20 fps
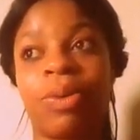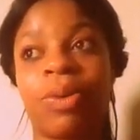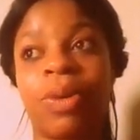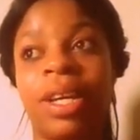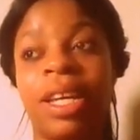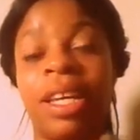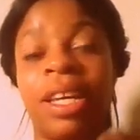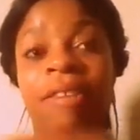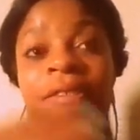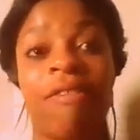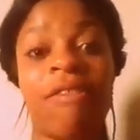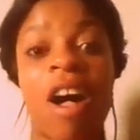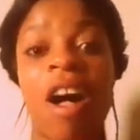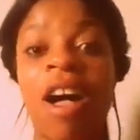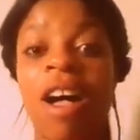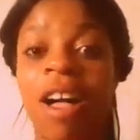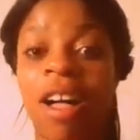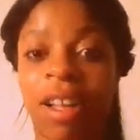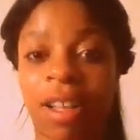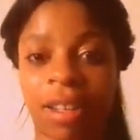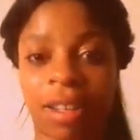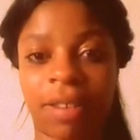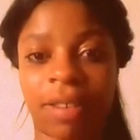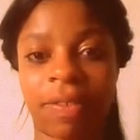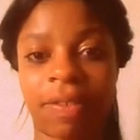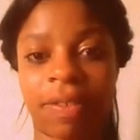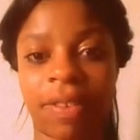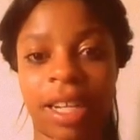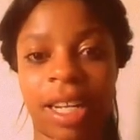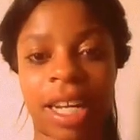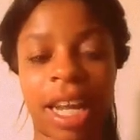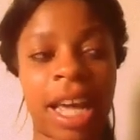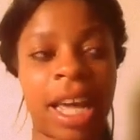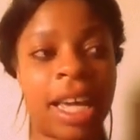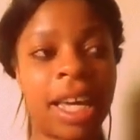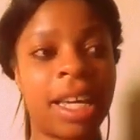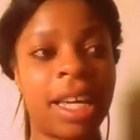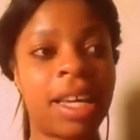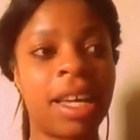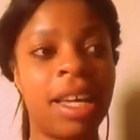evolve.
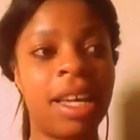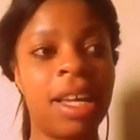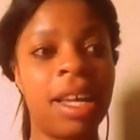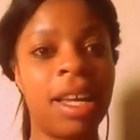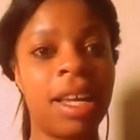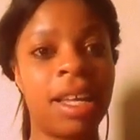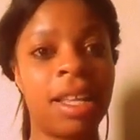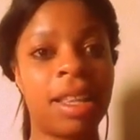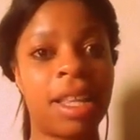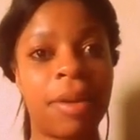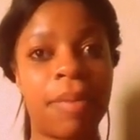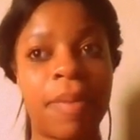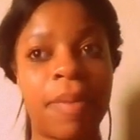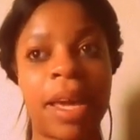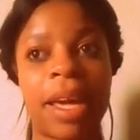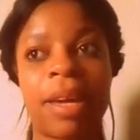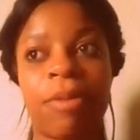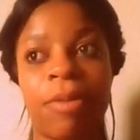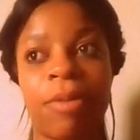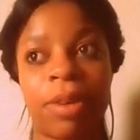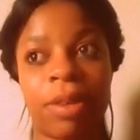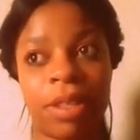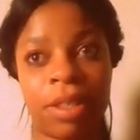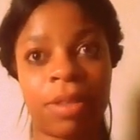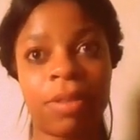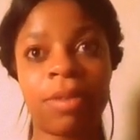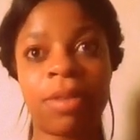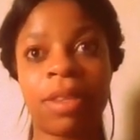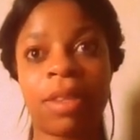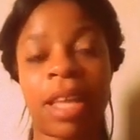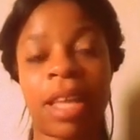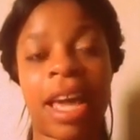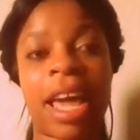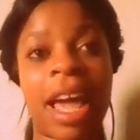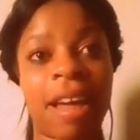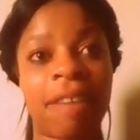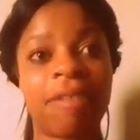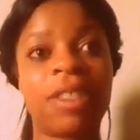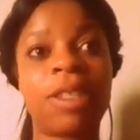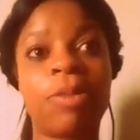Like they
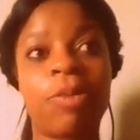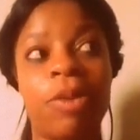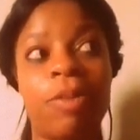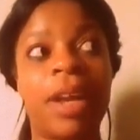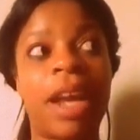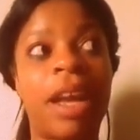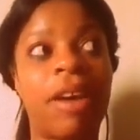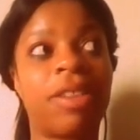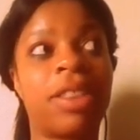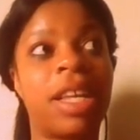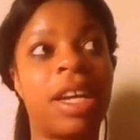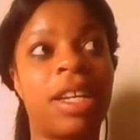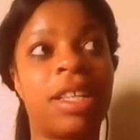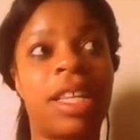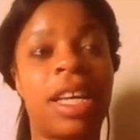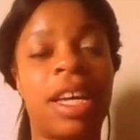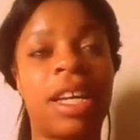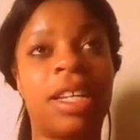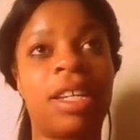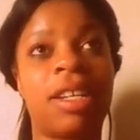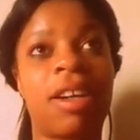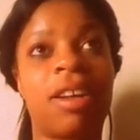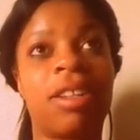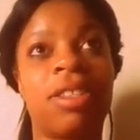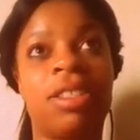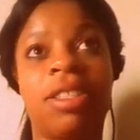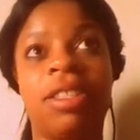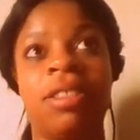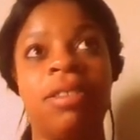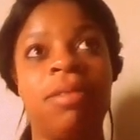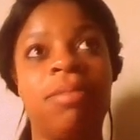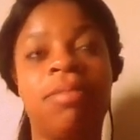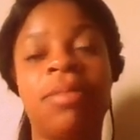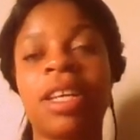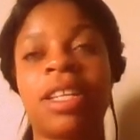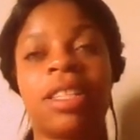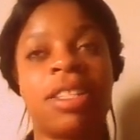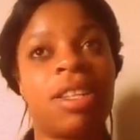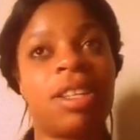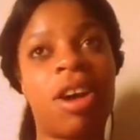have some women out there that
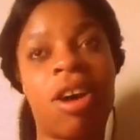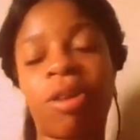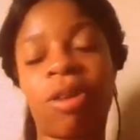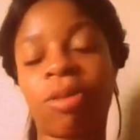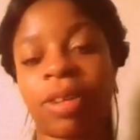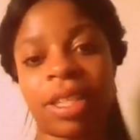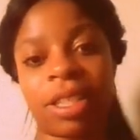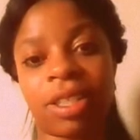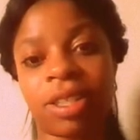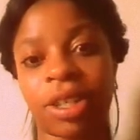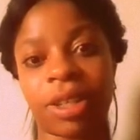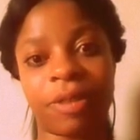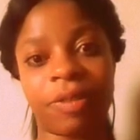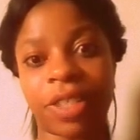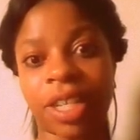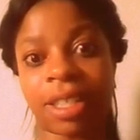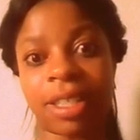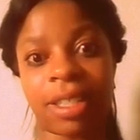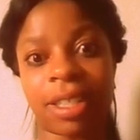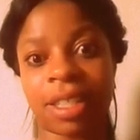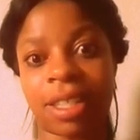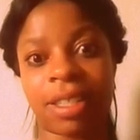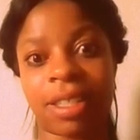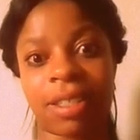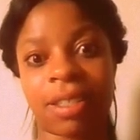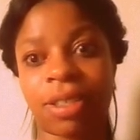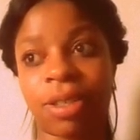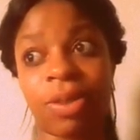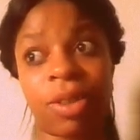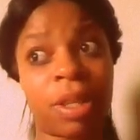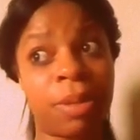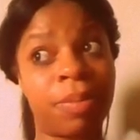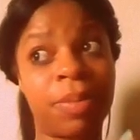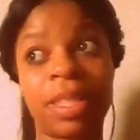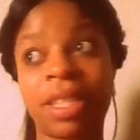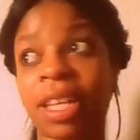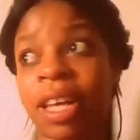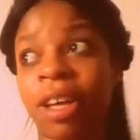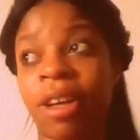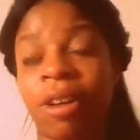doesn't always serve justice to
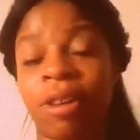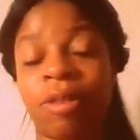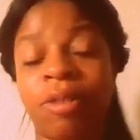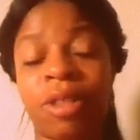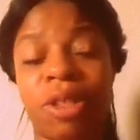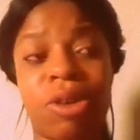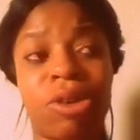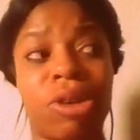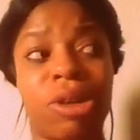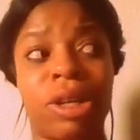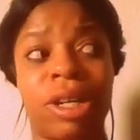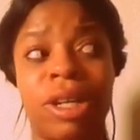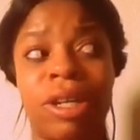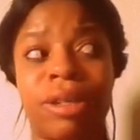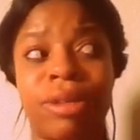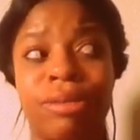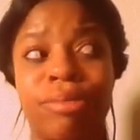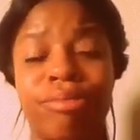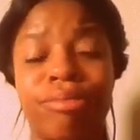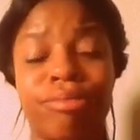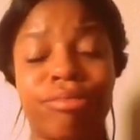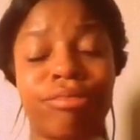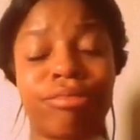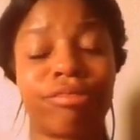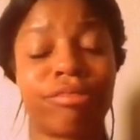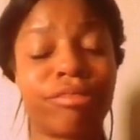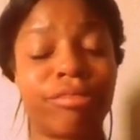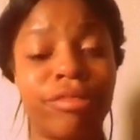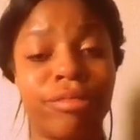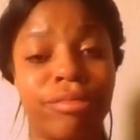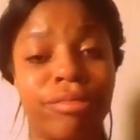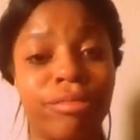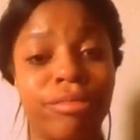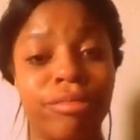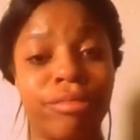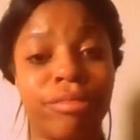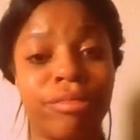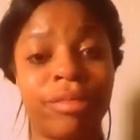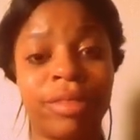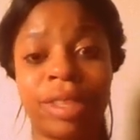themselves or
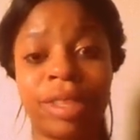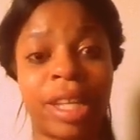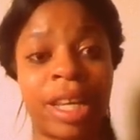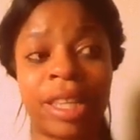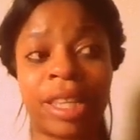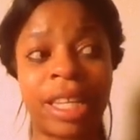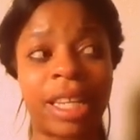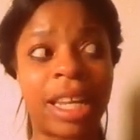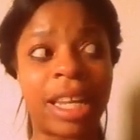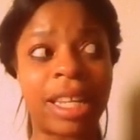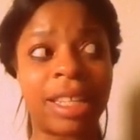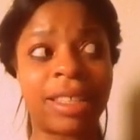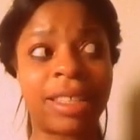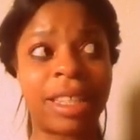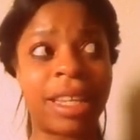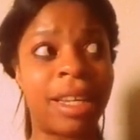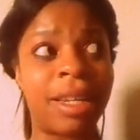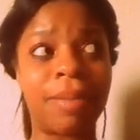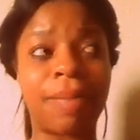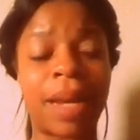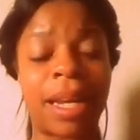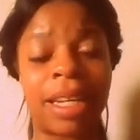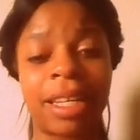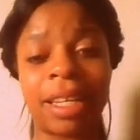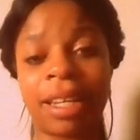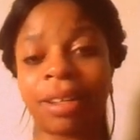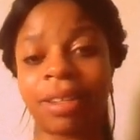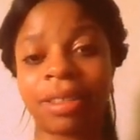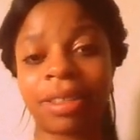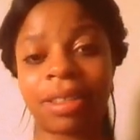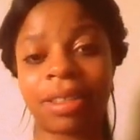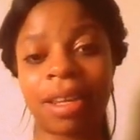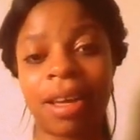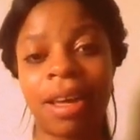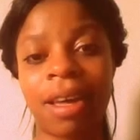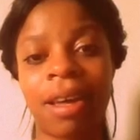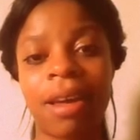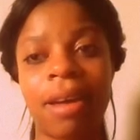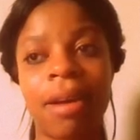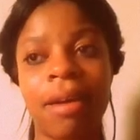nonetheless anybody else.
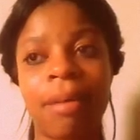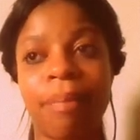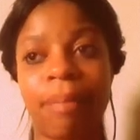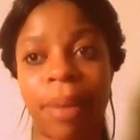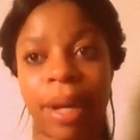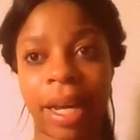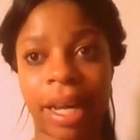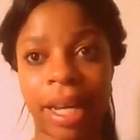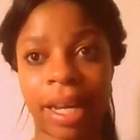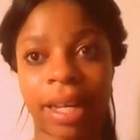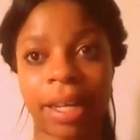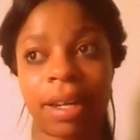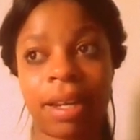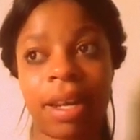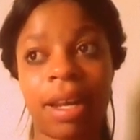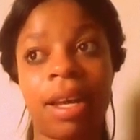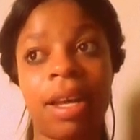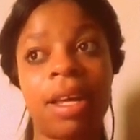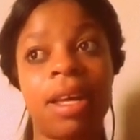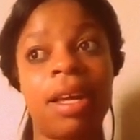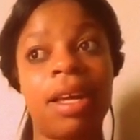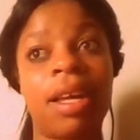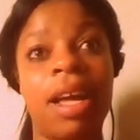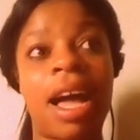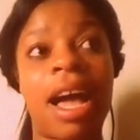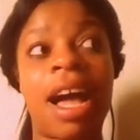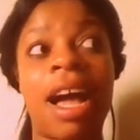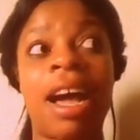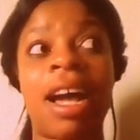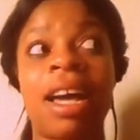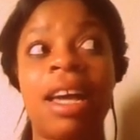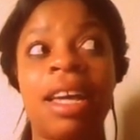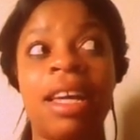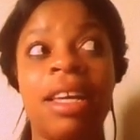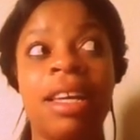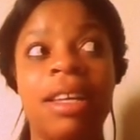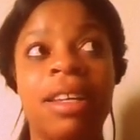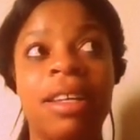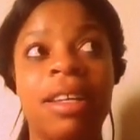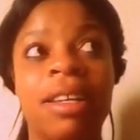But I